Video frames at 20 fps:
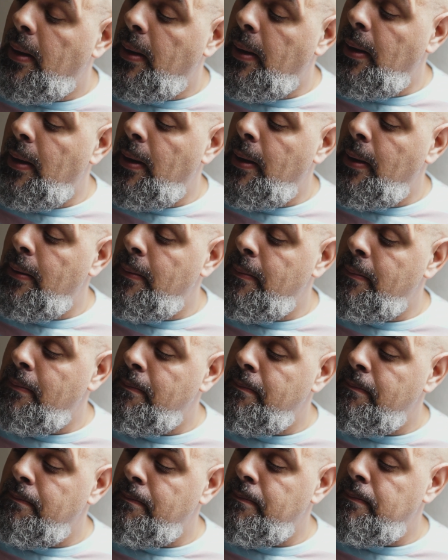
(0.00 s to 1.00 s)

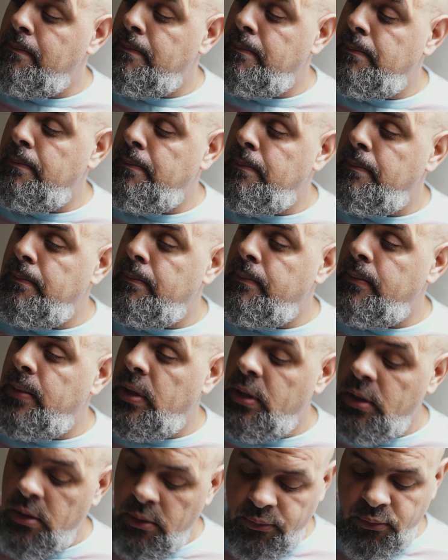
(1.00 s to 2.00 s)
on.
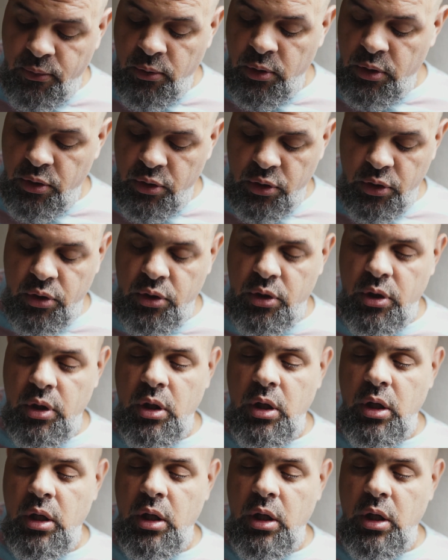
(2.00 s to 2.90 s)
And therefore, it's just,